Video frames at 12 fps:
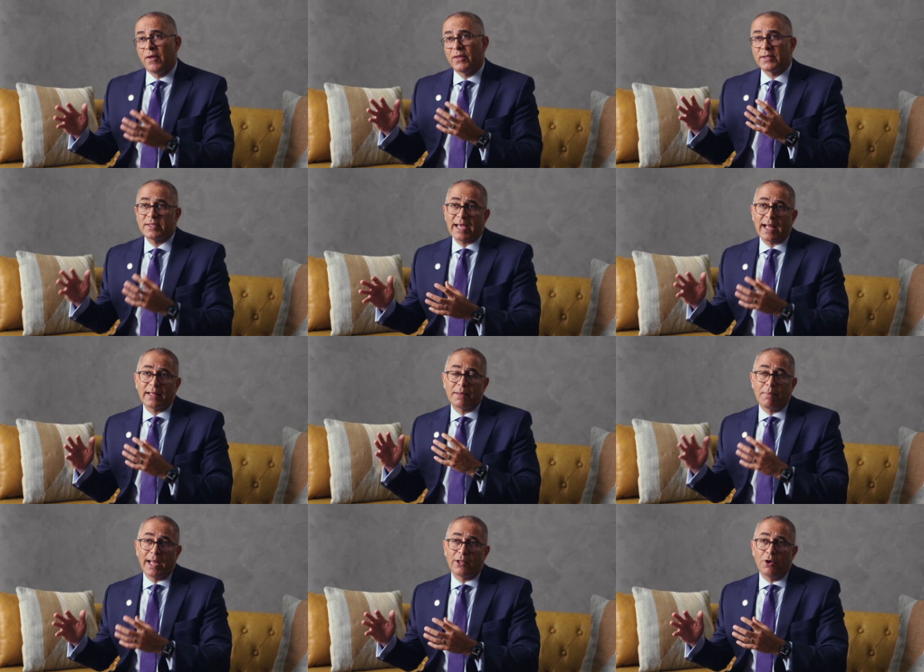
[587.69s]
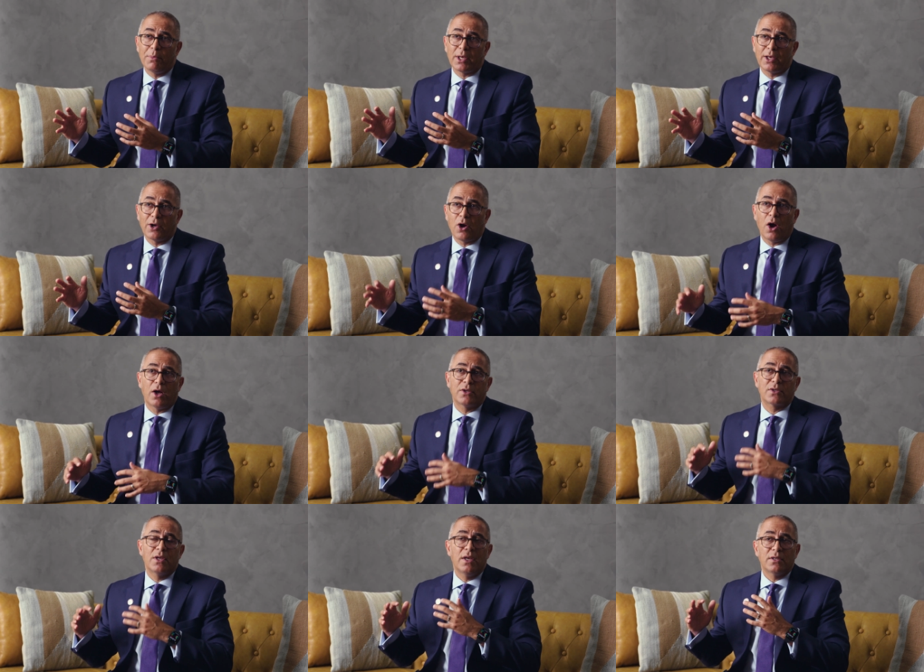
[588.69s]
that sadly myeloma can
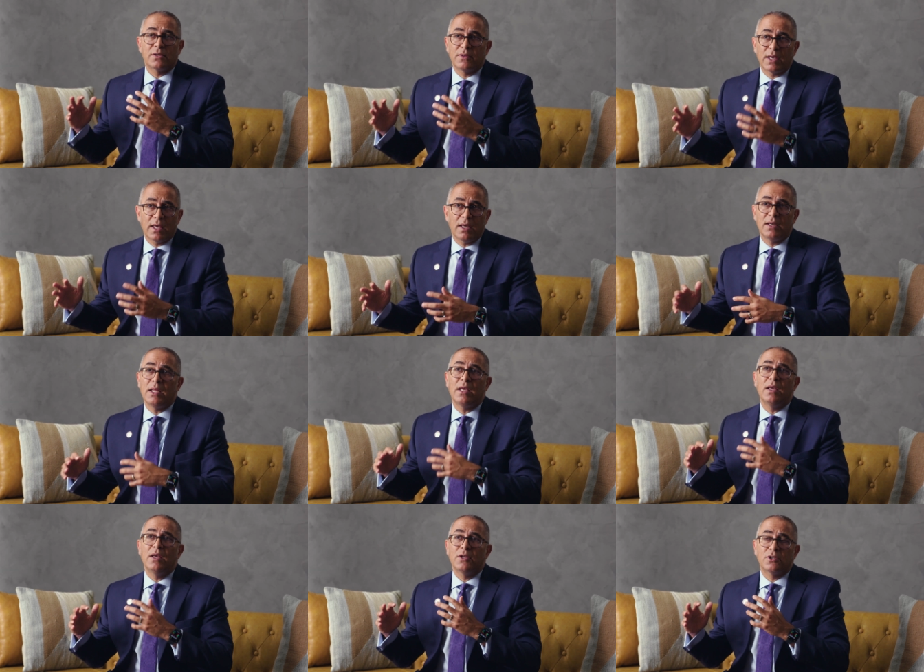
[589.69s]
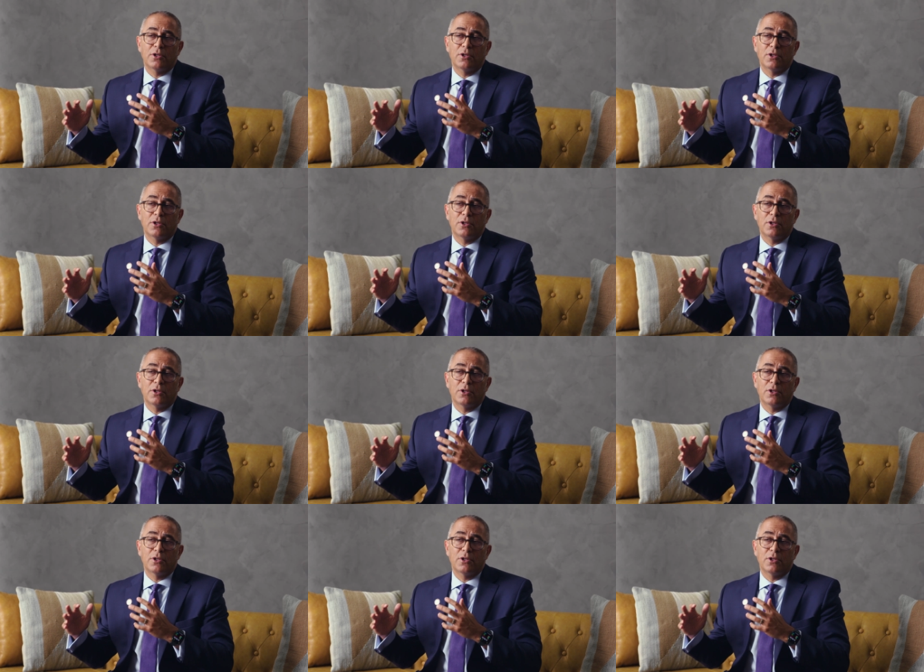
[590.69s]
cause to the kidney,